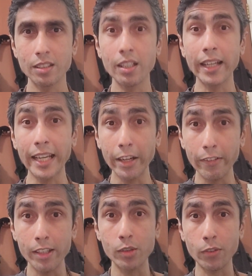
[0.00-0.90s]
the
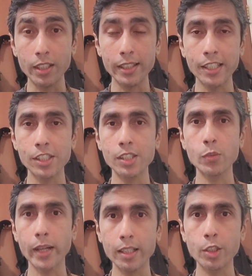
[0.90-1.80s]
areas of contentions
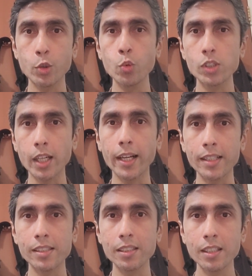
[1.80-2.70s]
where the two
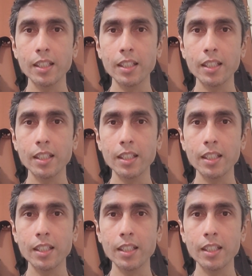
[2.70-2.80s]
sides